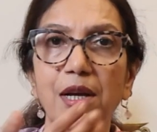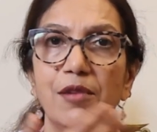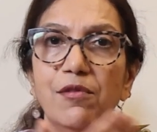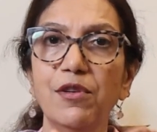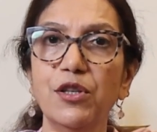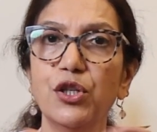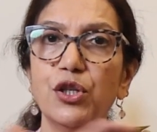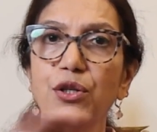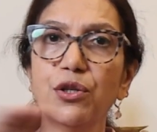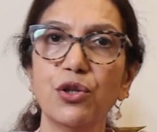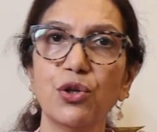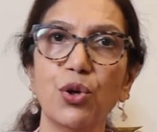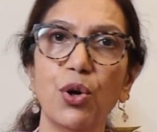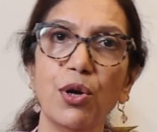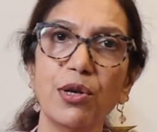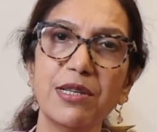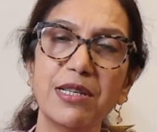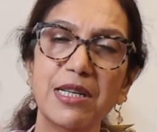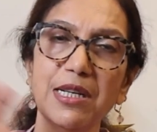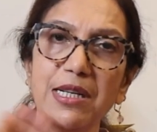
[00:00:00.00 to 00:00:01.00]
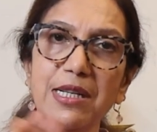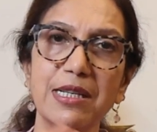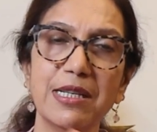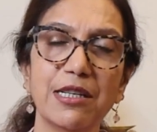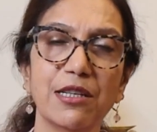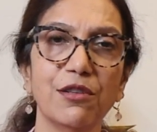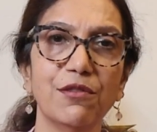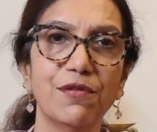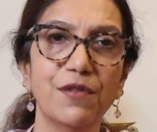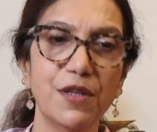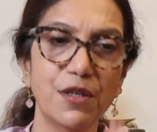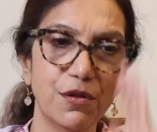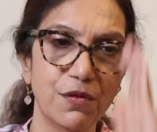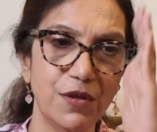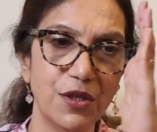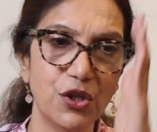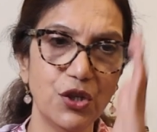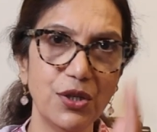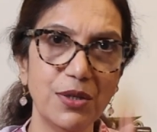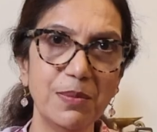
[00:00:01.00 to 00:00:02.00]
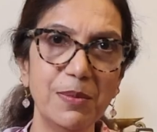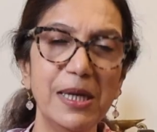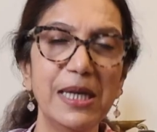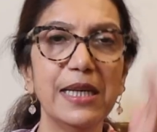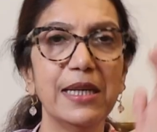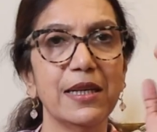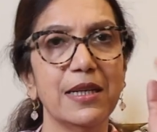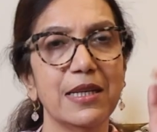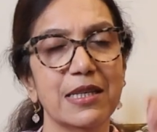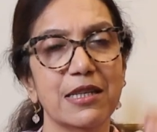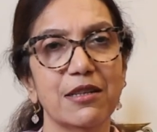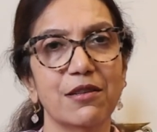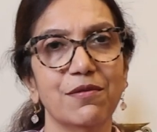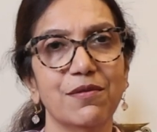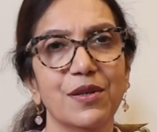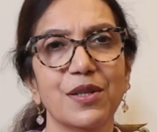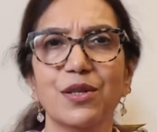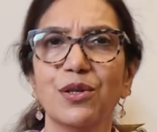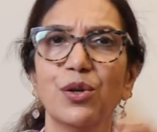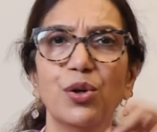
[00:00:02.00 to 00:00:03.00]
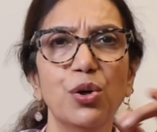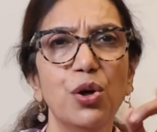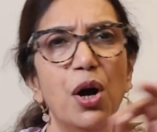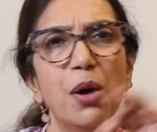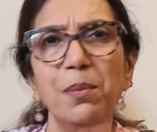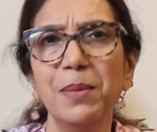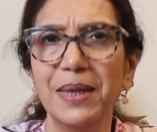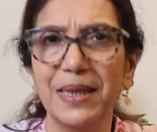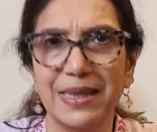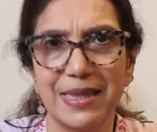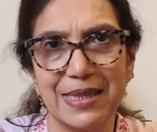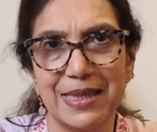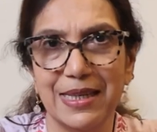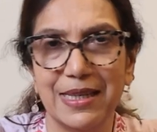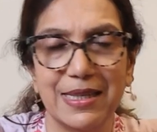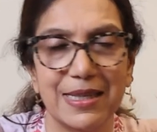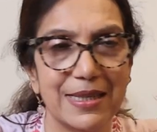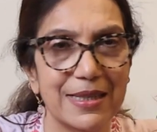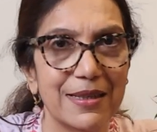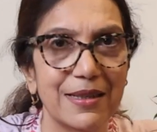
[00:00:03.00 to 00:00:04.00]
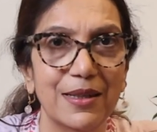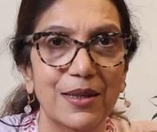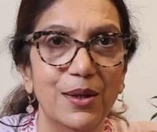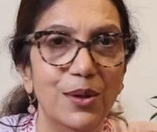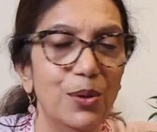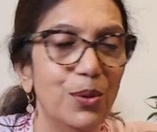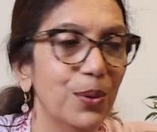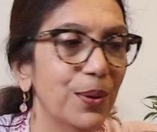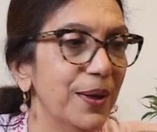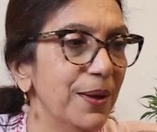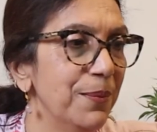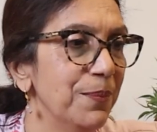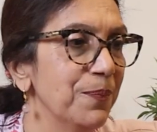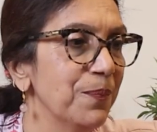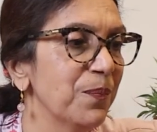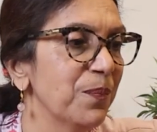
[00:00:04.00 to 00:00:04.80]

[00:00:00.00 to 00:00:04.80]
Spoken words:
which is costal surface, which is medial surface. Common sense. Okay.